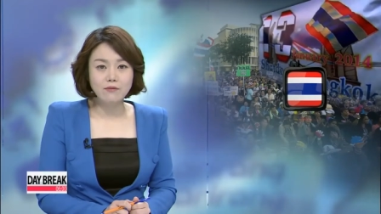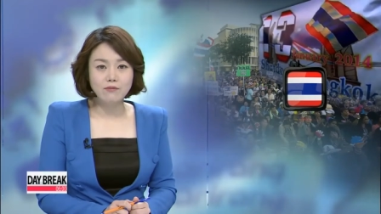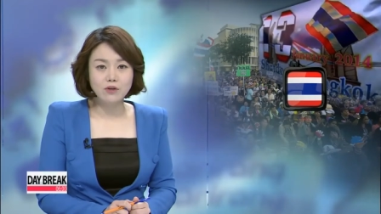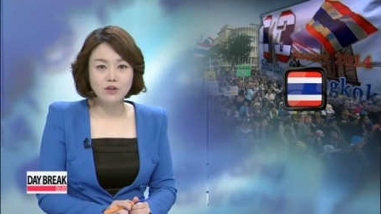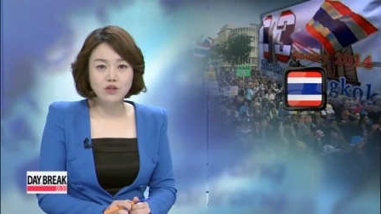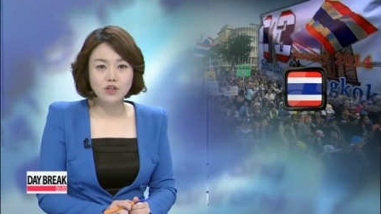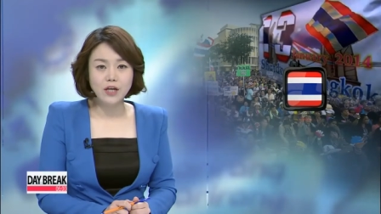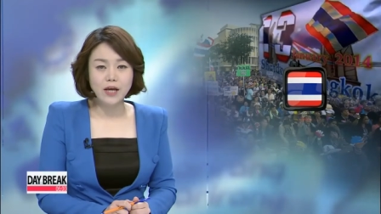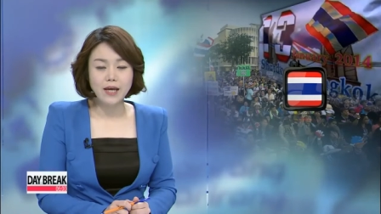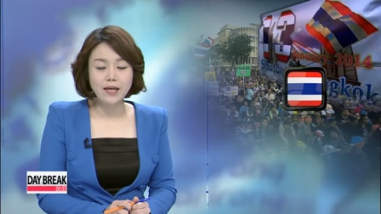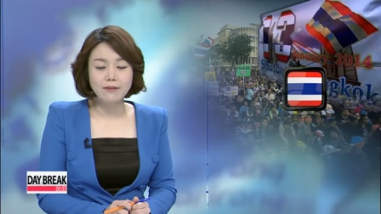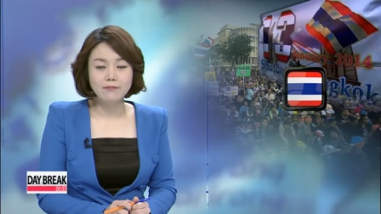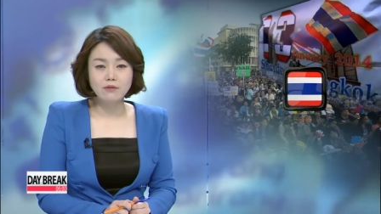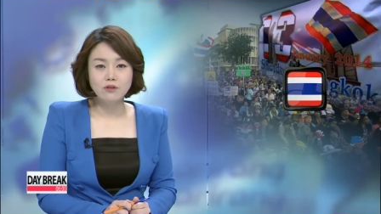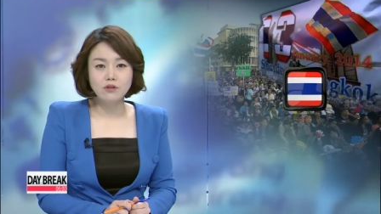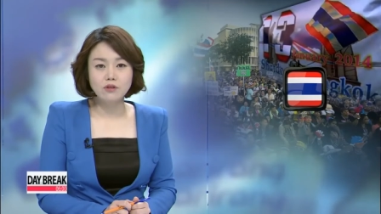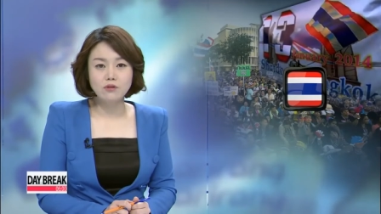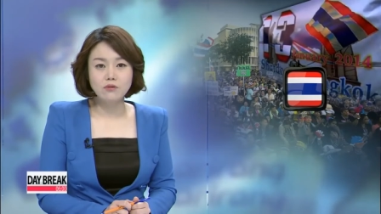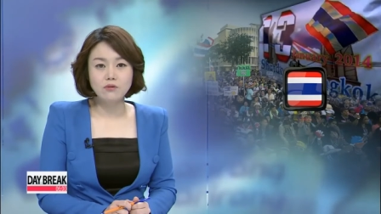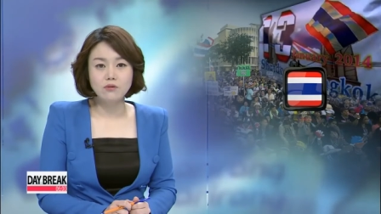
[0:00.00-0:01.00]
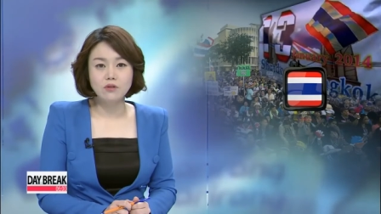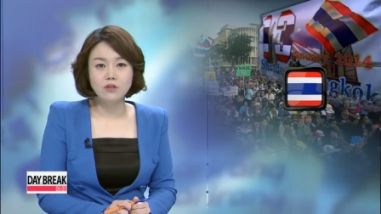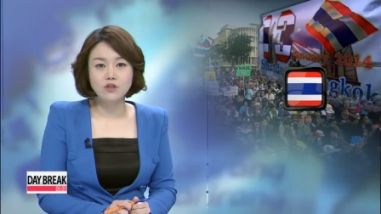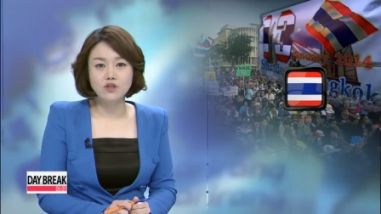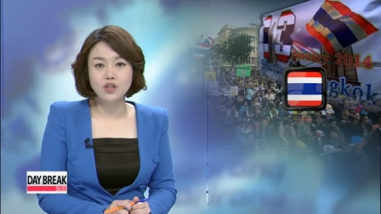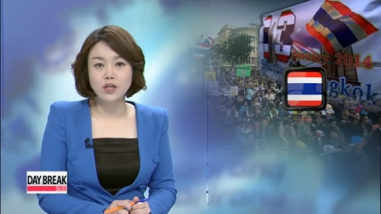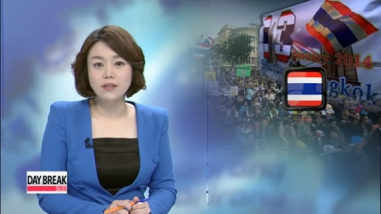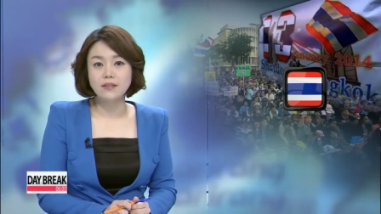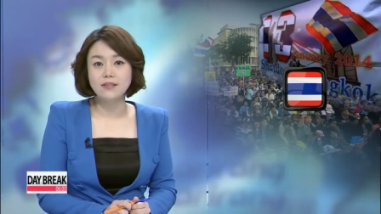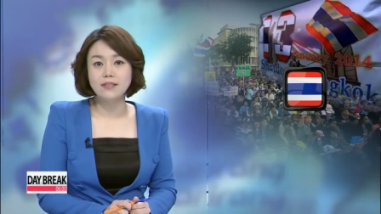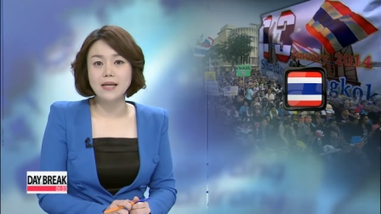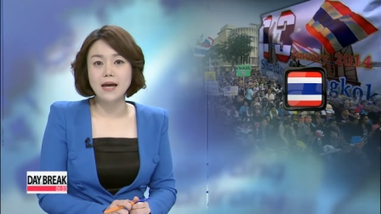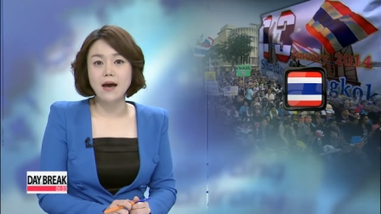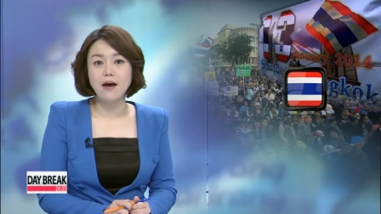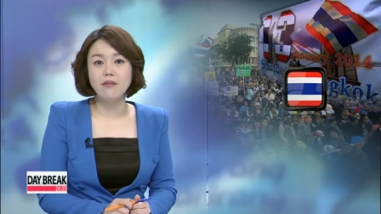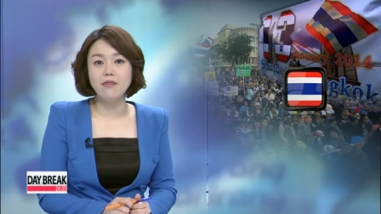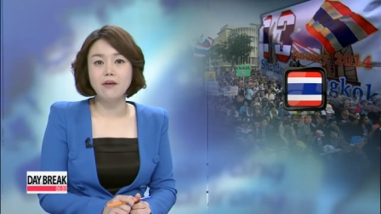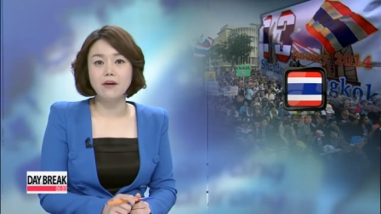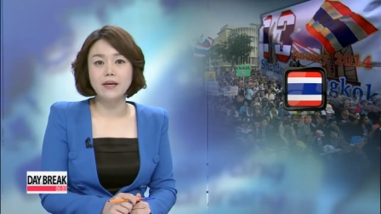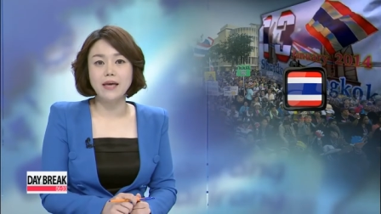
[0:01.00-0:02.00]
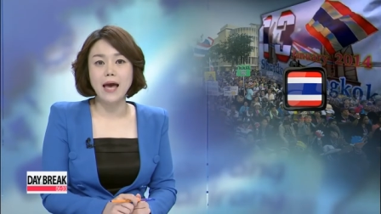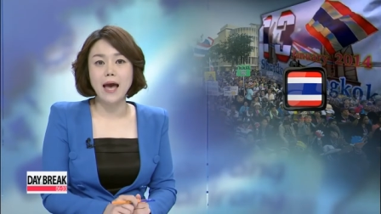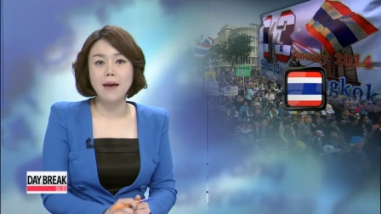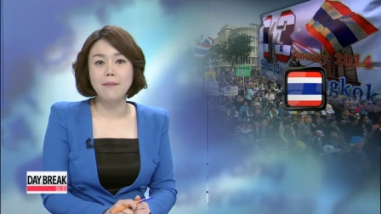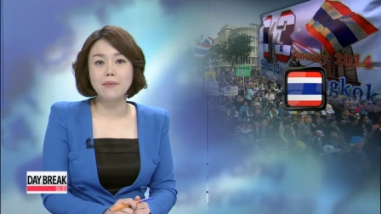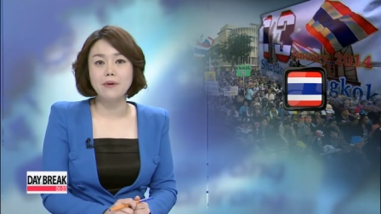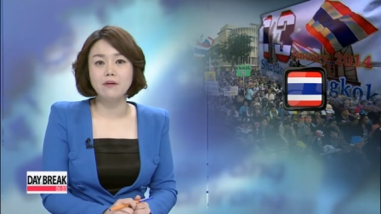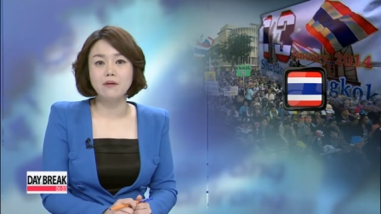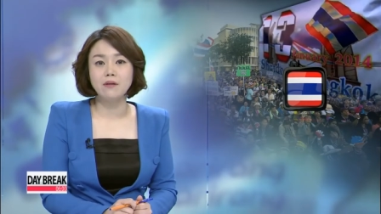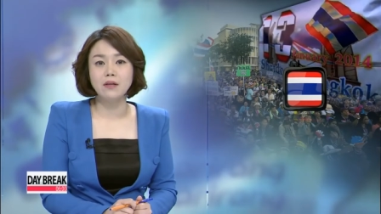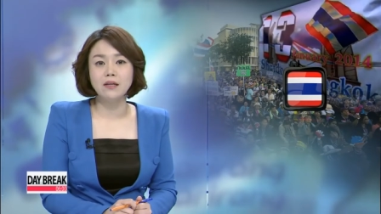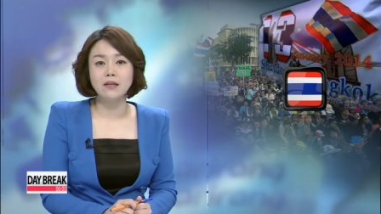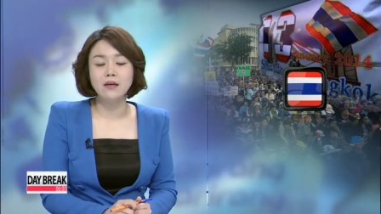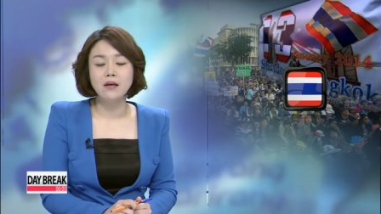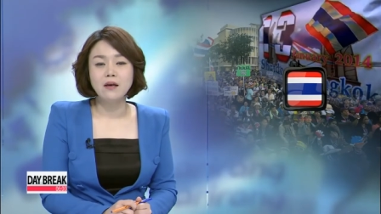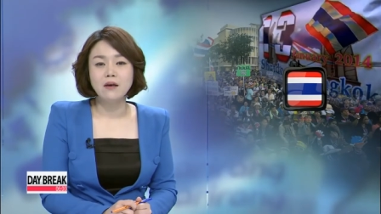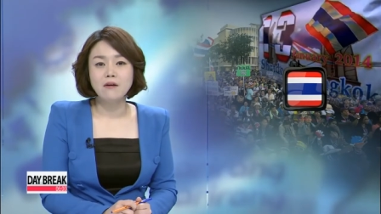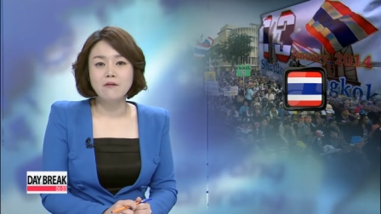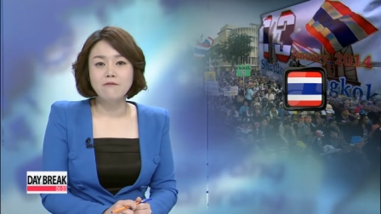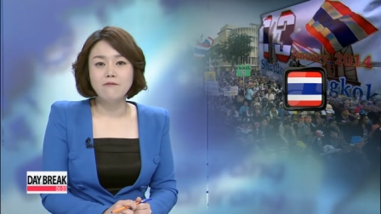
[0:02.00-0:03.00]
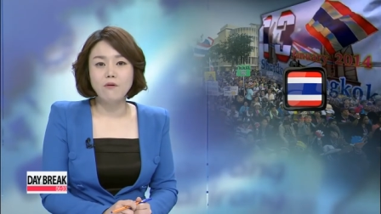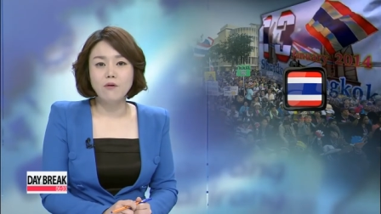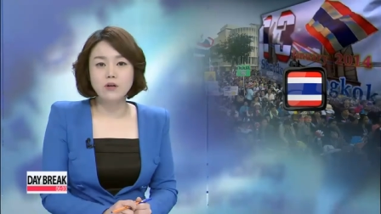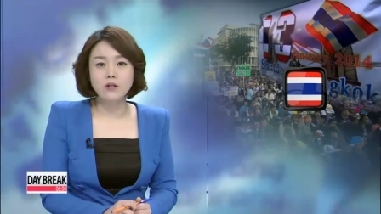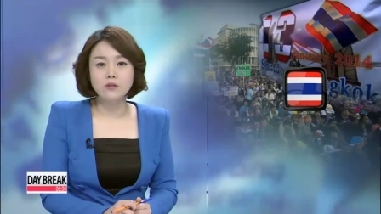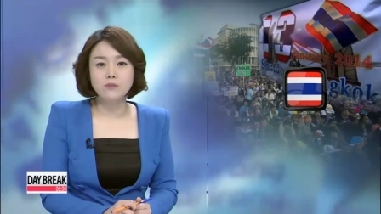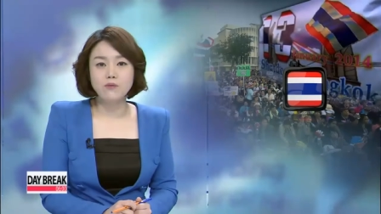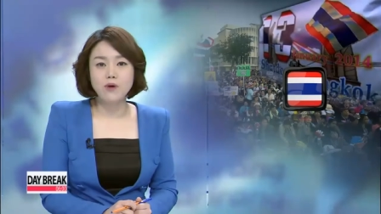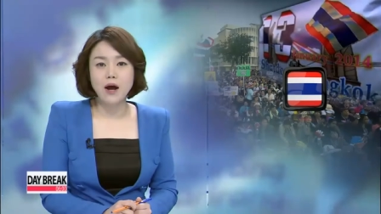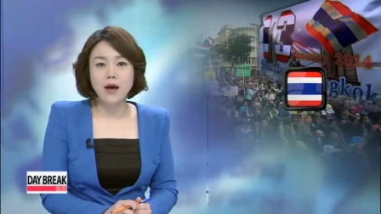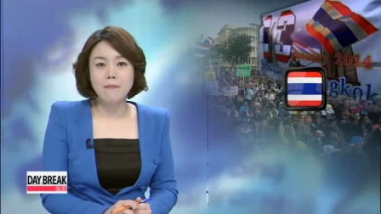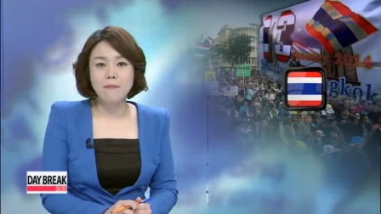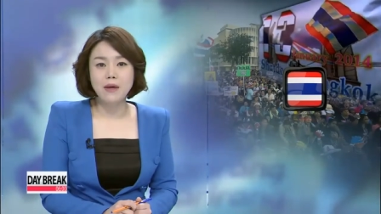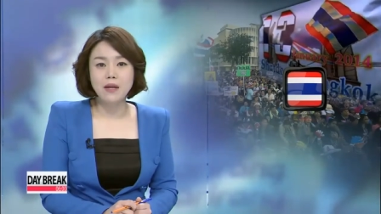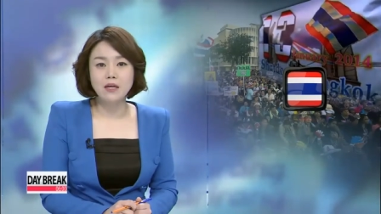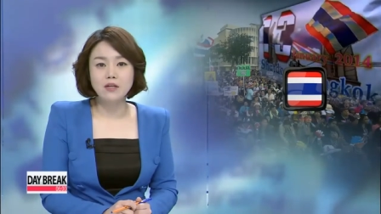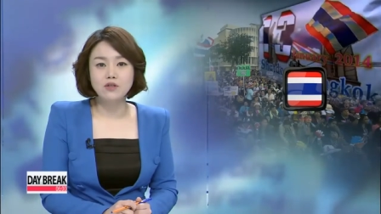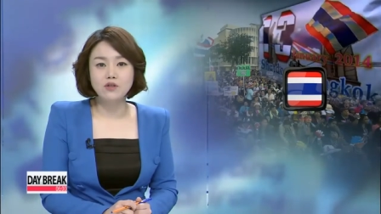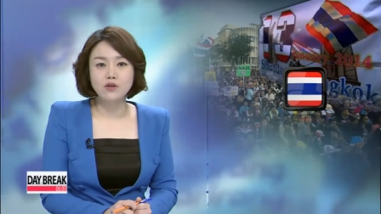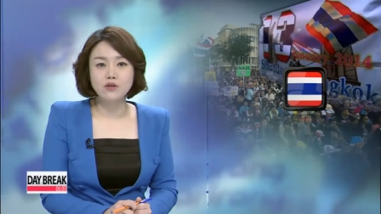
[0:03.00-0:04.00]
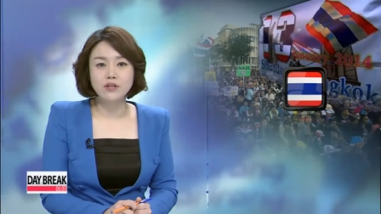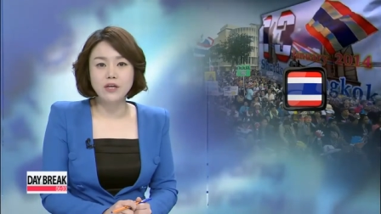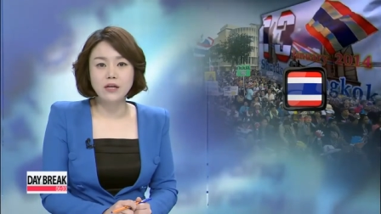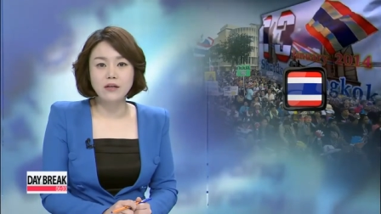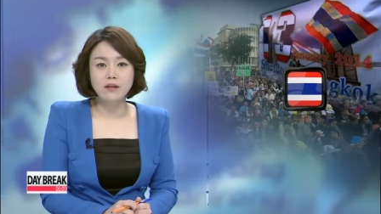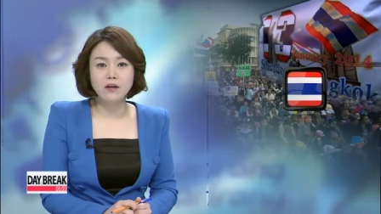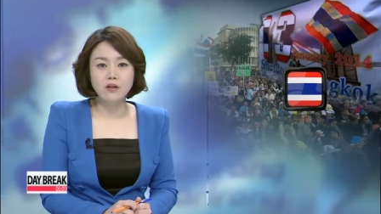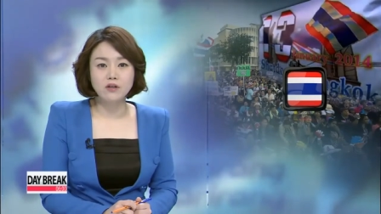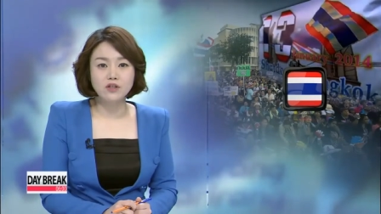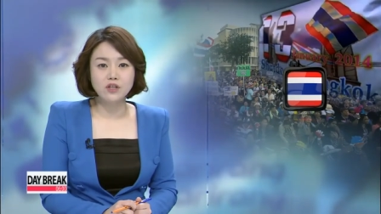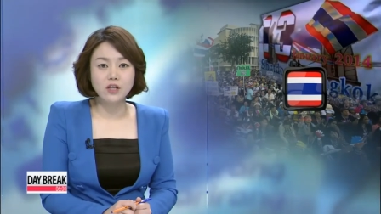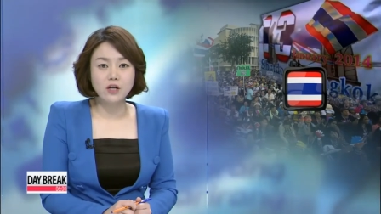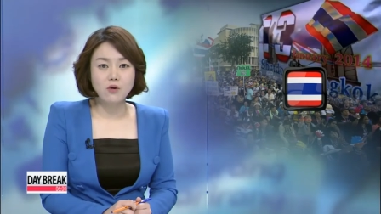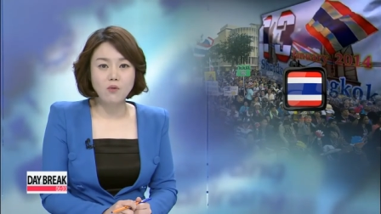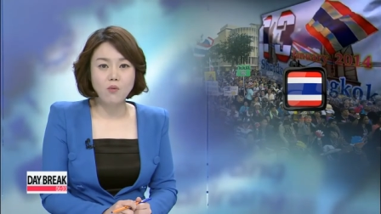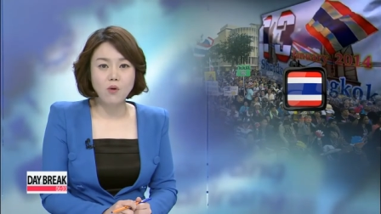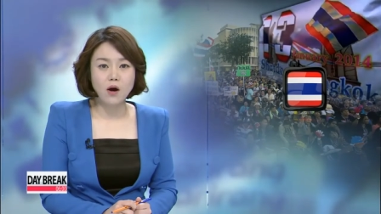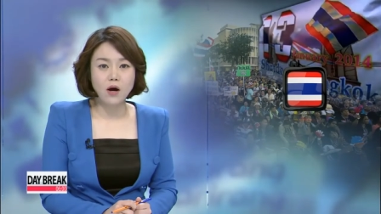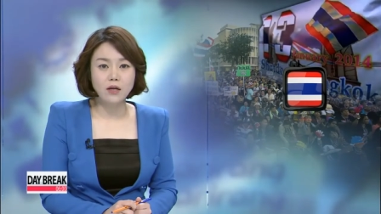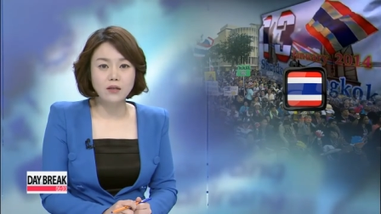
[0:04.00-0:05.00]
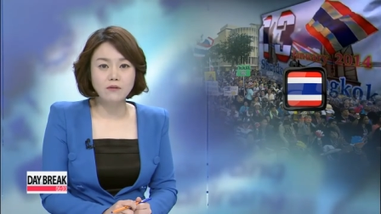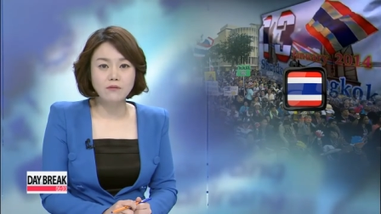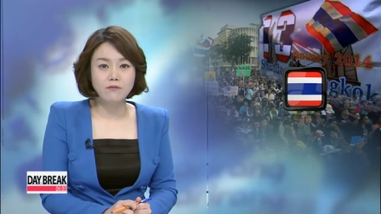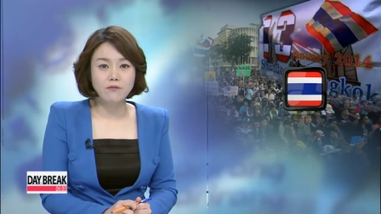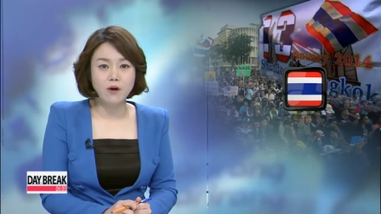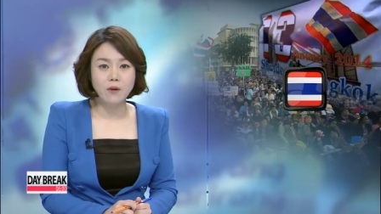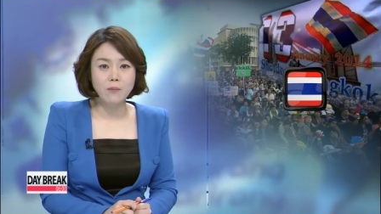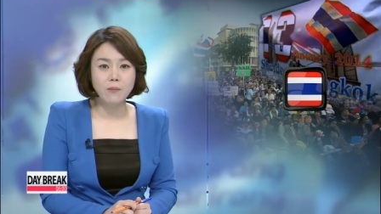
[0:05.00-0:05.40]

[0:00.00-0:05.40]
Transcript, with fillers: which aim to shut down the capital and force Prime Minister Yingluck Shinawatra from